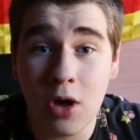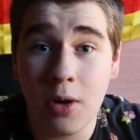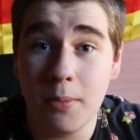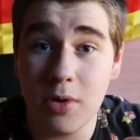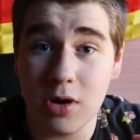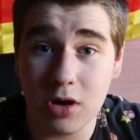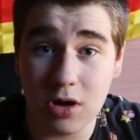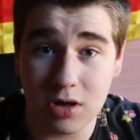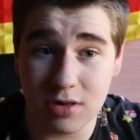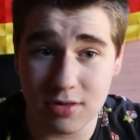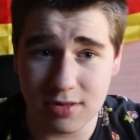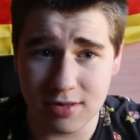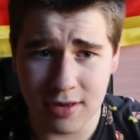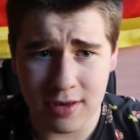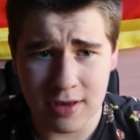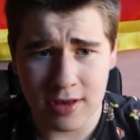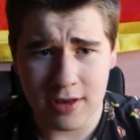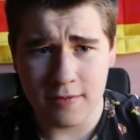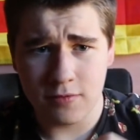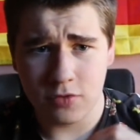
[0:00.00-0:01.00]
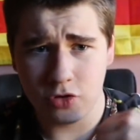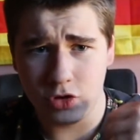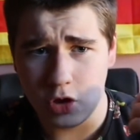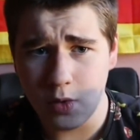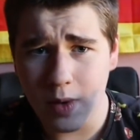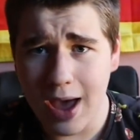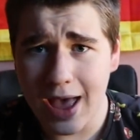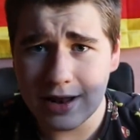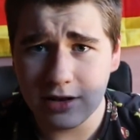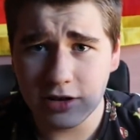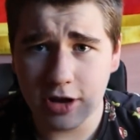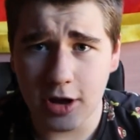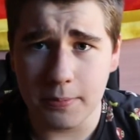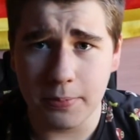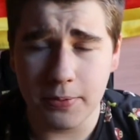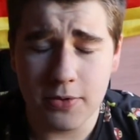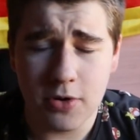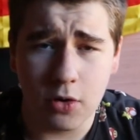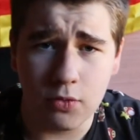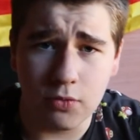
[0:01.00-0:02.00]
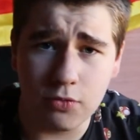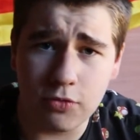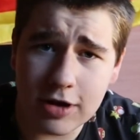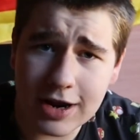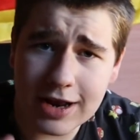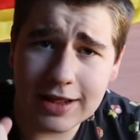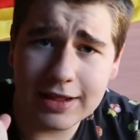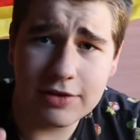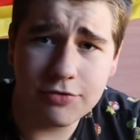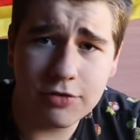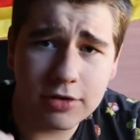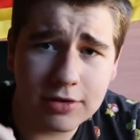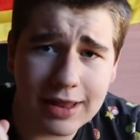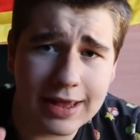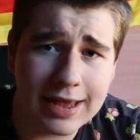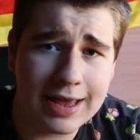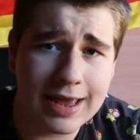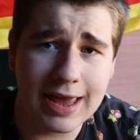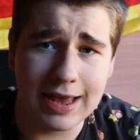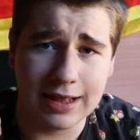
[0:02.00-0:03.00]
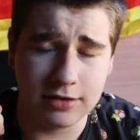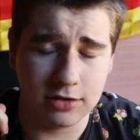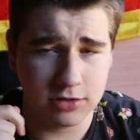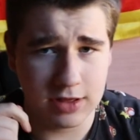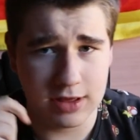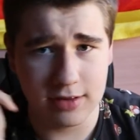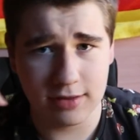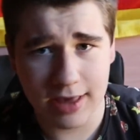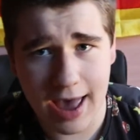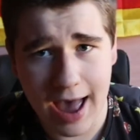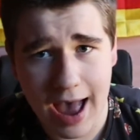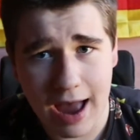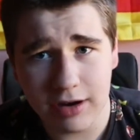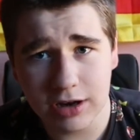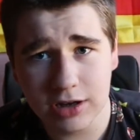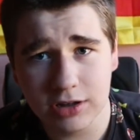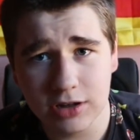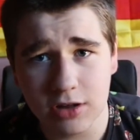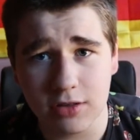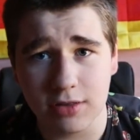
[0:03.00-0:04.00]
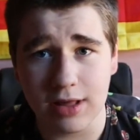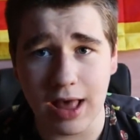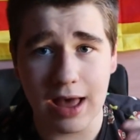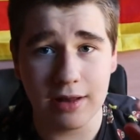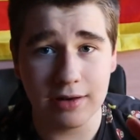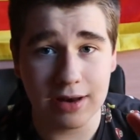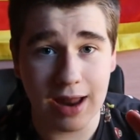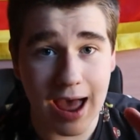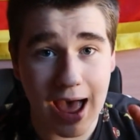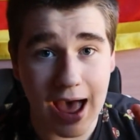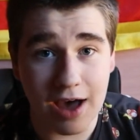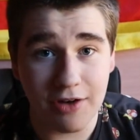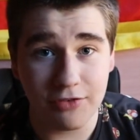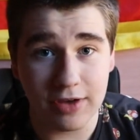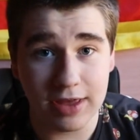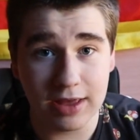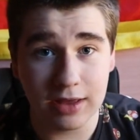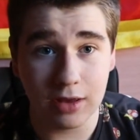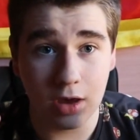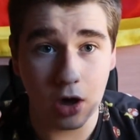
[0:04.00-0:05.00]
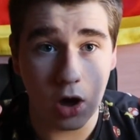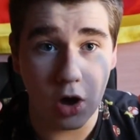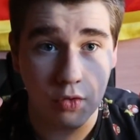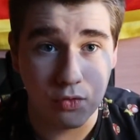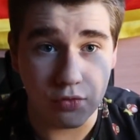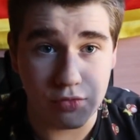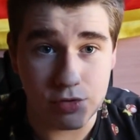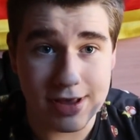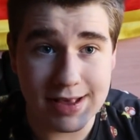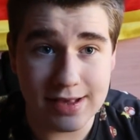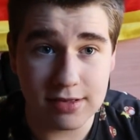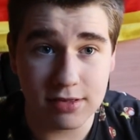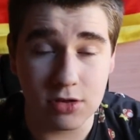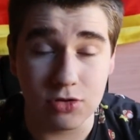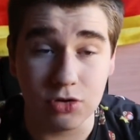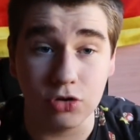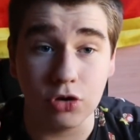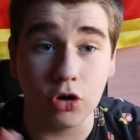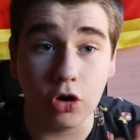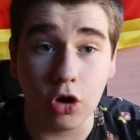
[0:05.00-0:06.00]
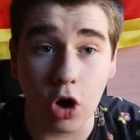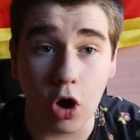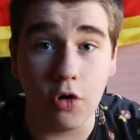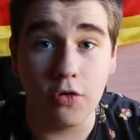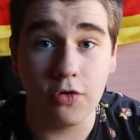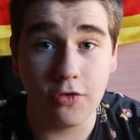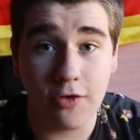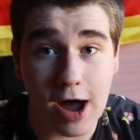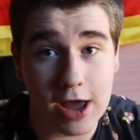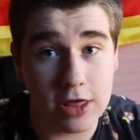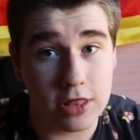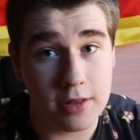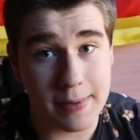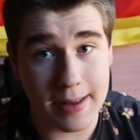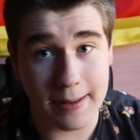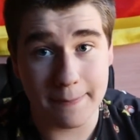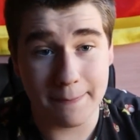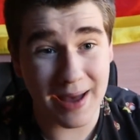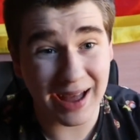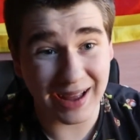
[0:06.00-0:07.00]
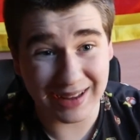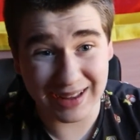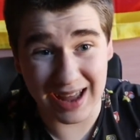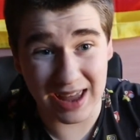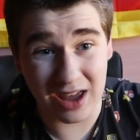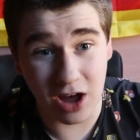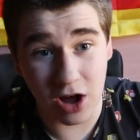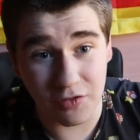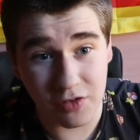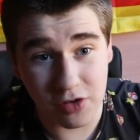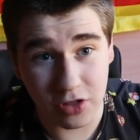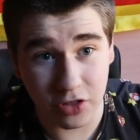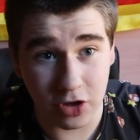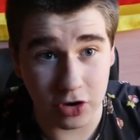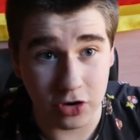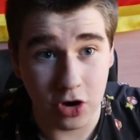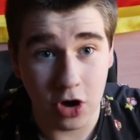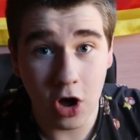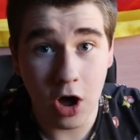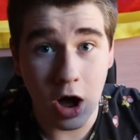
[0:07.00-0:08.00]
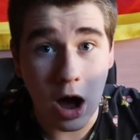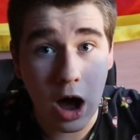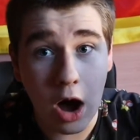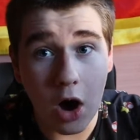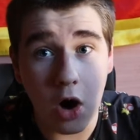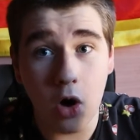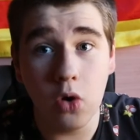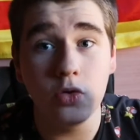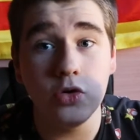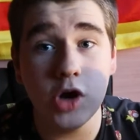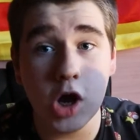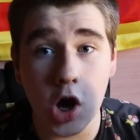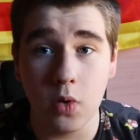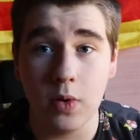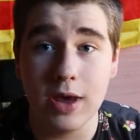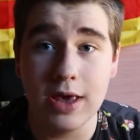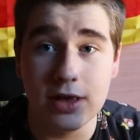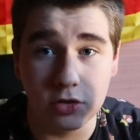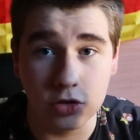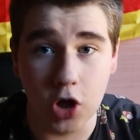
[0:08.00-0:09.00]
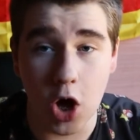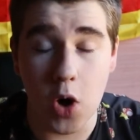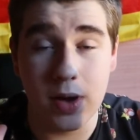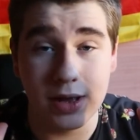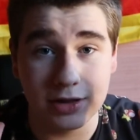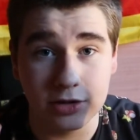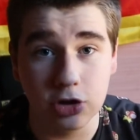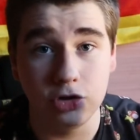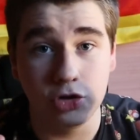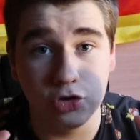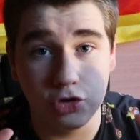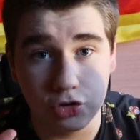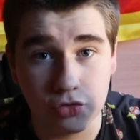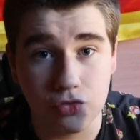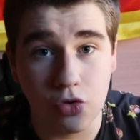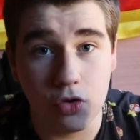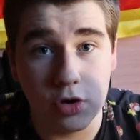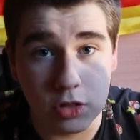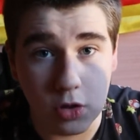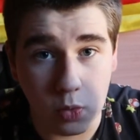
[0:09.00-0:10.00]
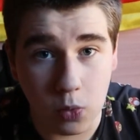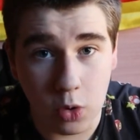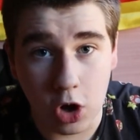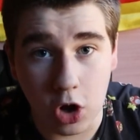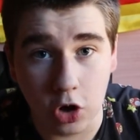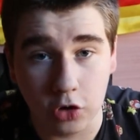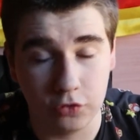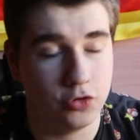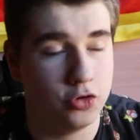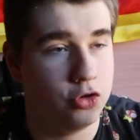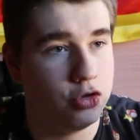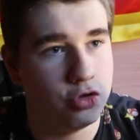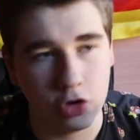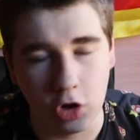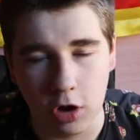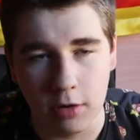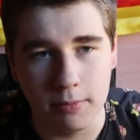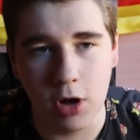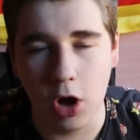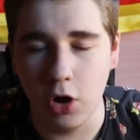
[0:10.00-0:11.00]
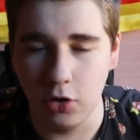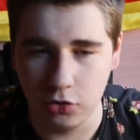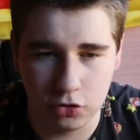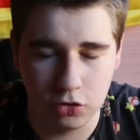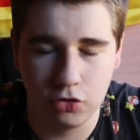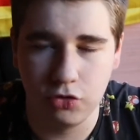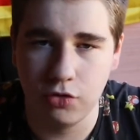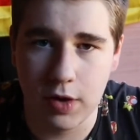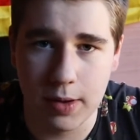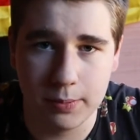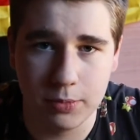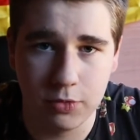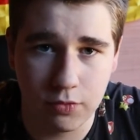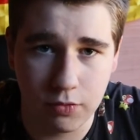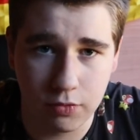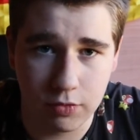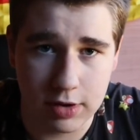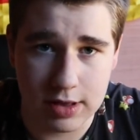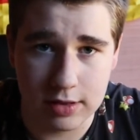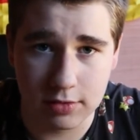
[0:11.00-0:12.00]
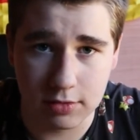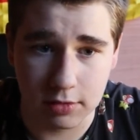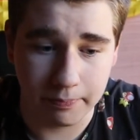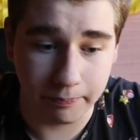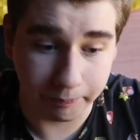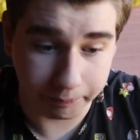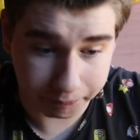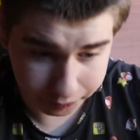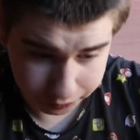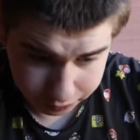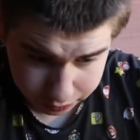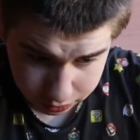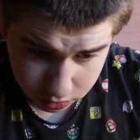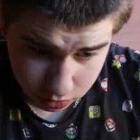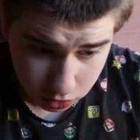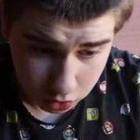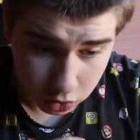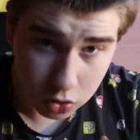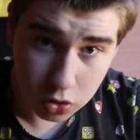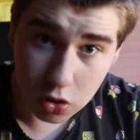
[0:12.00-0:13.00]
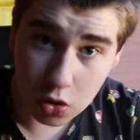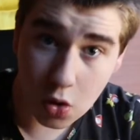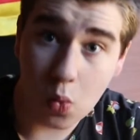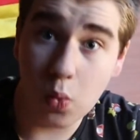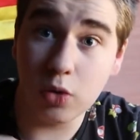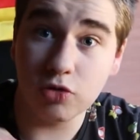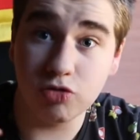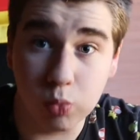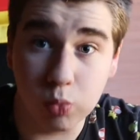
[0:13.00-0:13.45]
because you end up really relating to these characters and having a reason to go fight the big bad guy other than, oh no, he's going to destroy the world for some nondescript reason. Which